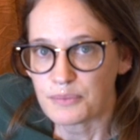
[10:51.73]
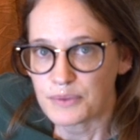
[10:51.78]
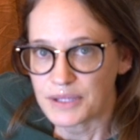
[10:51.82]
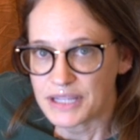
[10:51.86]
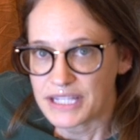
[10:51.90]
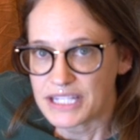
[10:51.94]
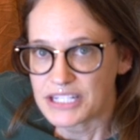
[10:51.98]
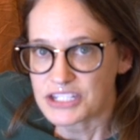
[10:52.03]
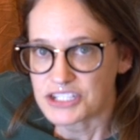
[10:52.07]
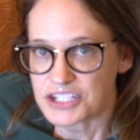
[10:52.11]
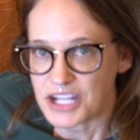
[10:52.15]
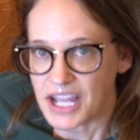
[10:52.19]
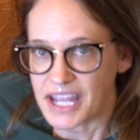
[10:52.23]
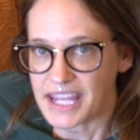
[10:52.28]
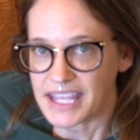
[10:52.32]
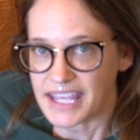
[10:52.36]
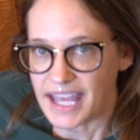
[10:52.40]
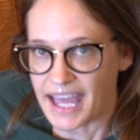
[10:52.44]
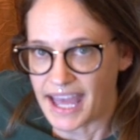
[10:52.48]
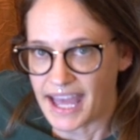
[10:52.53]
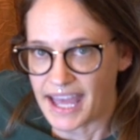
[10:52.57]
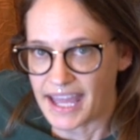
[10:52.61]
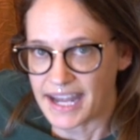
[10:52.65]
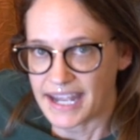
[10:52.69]
really shy
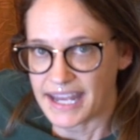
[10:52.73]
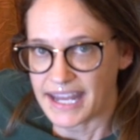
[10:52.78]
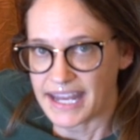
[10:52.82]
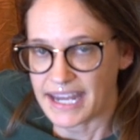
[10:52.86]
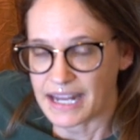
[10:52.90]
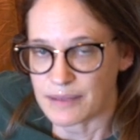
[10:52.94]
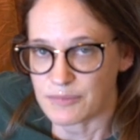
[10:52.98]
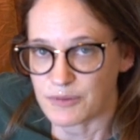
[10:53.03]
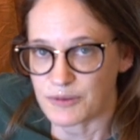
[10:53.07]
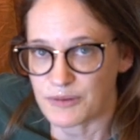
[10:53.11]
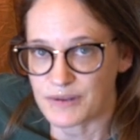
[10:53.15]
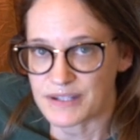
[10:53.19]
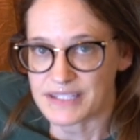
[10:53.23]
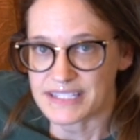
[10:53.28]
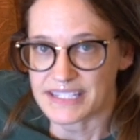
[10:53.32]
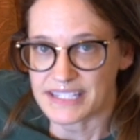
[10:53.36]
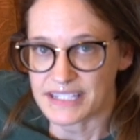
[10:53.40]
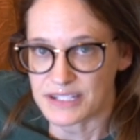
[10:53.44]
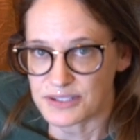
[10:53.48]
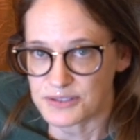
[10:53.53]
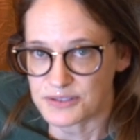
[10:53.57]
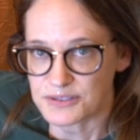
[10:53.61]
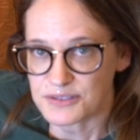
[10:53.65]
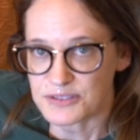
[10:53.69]
cat and I'm going to
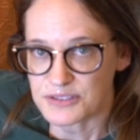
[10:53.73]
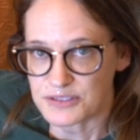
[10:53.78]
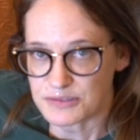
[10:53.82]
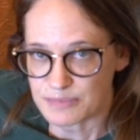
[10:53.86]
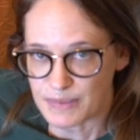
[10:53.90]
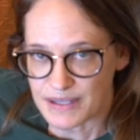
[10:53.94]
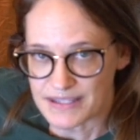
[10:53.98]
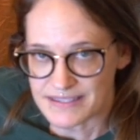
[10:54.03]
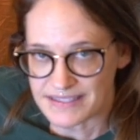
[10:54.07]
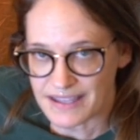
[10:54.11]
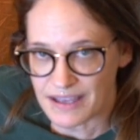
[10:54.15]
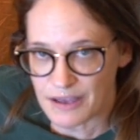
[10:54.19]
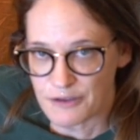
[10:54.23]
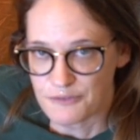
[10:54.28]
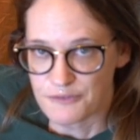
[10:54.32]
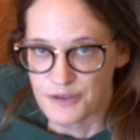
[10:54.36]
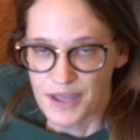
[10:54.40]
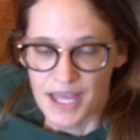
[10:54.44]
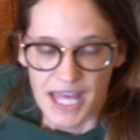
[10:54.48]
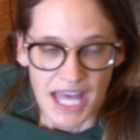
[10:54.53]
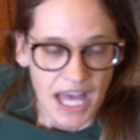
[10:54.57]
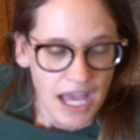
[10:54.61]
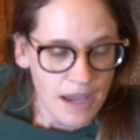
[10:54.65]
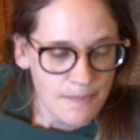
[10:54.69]
introduce myself,
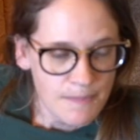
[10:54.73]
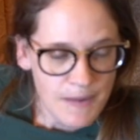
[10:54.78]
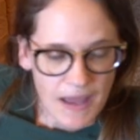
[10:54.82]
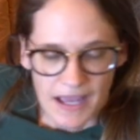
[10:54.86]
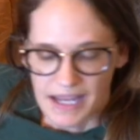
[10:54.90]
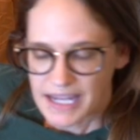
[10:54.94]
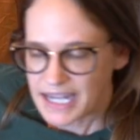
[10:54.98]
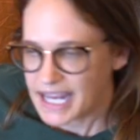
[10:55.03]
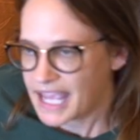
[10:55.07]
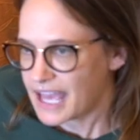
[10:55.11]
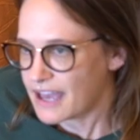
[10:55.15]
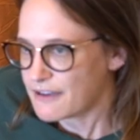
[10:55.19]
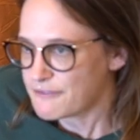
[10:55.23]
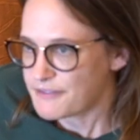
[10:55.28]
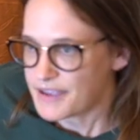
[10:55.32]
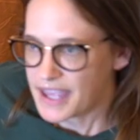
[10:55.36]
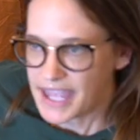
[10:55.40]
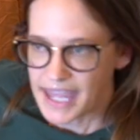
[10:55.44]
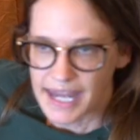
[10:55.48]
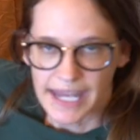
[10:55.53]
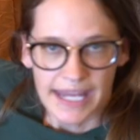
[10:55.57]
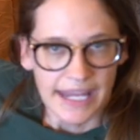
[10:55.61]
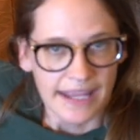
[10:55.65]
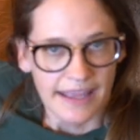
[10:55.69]
I'm not going to have
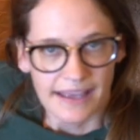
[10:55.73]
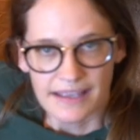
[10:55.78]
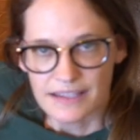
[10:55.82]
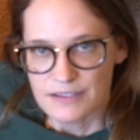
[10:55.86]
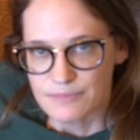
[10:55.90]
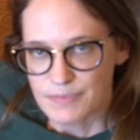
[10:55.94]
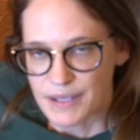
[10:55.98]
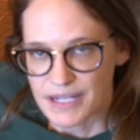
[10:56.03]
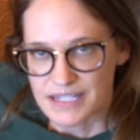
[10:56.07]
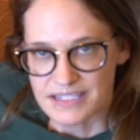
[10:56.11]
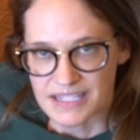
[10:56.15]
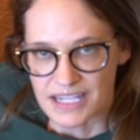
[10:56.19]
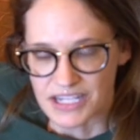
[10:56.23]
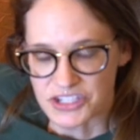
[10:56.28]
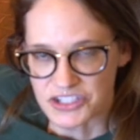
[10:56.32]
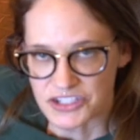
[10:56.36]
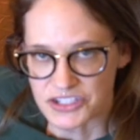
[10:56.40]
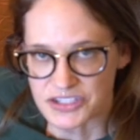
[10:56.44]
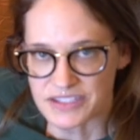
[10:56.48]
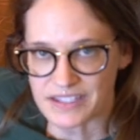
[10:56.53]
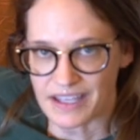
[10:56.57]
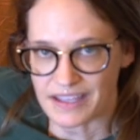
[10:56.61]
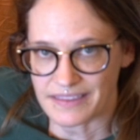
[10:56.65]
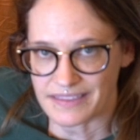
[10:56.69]
any
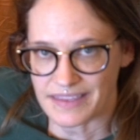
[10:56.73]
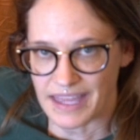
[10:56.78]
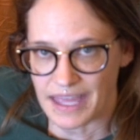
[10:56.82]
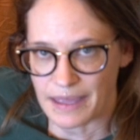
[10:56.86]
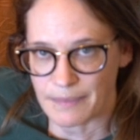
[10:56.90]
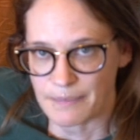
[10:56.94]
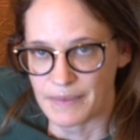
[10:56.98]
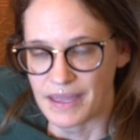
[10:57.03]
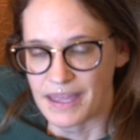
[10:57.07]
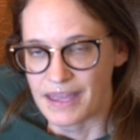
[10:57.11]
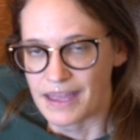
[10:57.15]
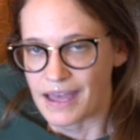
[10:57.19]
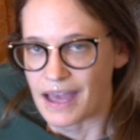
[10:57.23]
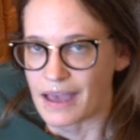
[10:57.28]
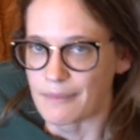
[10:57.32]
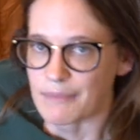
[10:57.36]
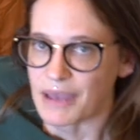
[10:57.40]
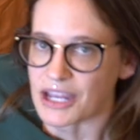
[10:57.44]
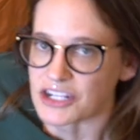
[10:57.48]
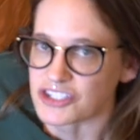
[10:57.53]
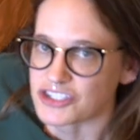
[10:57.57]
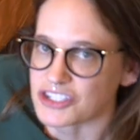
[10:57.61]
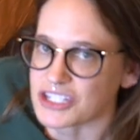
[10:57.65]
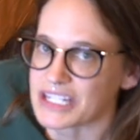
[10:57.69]
expectations on them. I'm
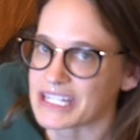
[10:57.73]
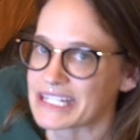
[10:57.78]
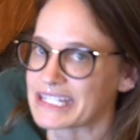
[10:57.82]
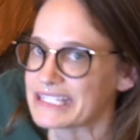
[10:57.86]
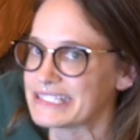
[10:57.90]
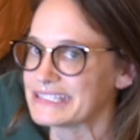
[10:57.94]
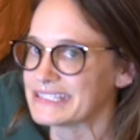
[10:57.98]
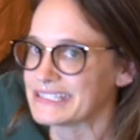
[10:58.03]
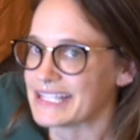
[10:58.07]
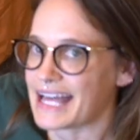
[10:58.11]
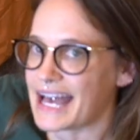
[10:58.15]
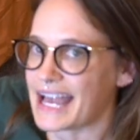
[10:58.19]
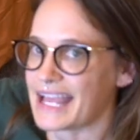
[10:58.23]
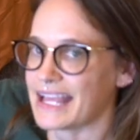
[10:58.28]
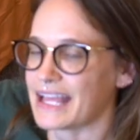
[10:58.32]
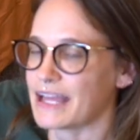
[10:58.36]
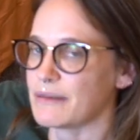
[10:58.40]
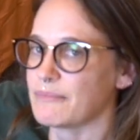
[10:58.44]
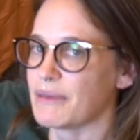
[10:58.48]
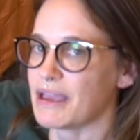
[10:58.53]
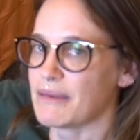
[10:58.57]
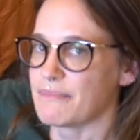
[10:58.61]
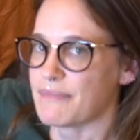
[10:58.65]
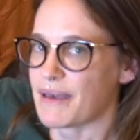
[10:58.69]
actually going to lie
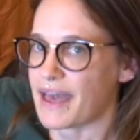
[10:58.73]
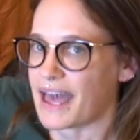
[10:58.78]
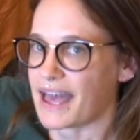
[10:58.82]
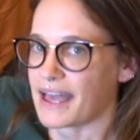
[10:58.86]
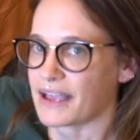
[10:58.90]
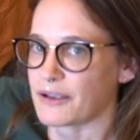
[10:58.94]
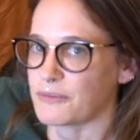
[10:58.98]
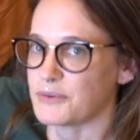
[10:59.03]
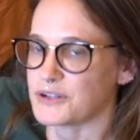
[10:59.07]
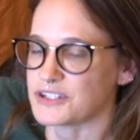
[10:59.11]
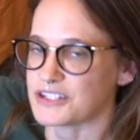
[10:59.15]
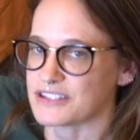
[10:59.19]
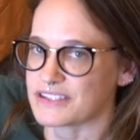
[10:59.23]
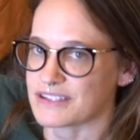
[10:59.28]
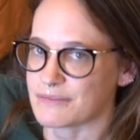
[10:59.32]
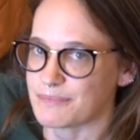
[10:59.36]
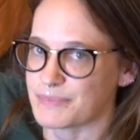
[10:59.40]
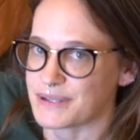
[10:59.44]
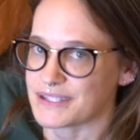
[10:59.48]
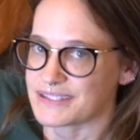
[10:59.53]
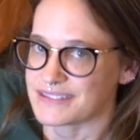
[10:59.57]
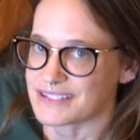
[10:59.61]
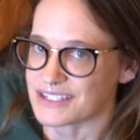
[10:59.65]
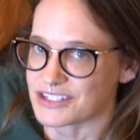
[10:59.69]
on my back, which is a
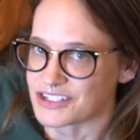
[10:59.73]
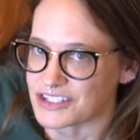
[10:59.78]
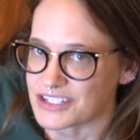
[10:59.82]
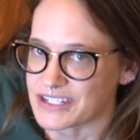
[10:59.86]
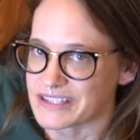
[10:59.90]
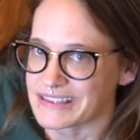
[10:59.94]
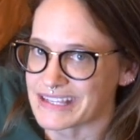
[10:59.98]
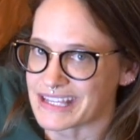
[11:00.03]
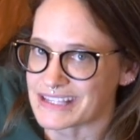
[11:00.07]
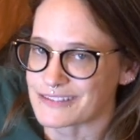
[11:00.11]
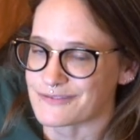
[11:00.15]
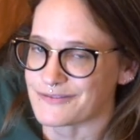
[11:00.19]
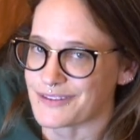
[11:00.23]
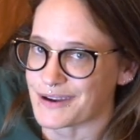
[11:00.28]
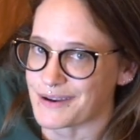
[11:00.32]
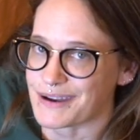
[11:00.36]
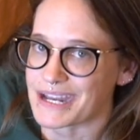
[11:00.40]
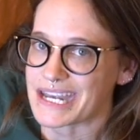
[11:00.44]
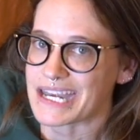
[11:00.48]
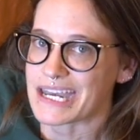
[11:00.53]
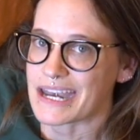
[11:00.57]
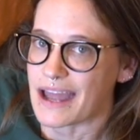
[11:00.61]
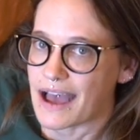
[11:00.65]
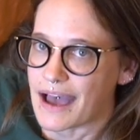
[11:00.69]
position that's
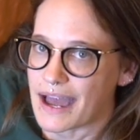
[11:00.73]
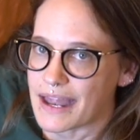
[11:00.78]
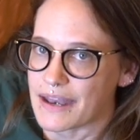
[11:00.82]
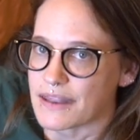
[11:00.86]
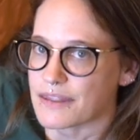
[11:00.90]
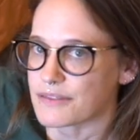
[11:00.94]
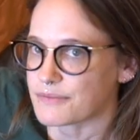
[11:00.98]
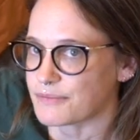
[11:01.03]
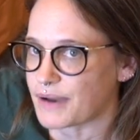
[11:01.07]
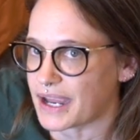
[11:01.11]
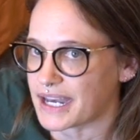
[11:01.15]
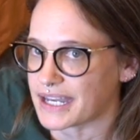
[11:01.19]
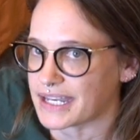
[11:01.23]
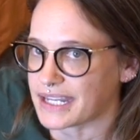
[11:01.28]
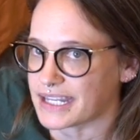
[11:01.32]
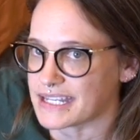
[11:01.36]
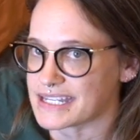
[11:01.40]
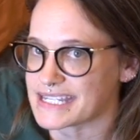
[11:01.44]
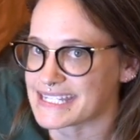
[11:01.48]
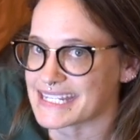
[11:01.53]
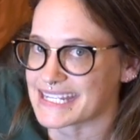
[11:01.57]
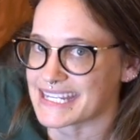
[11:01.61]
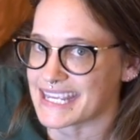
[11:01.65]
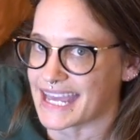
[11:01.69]
very
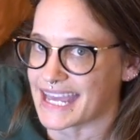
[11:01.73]
non-threatening to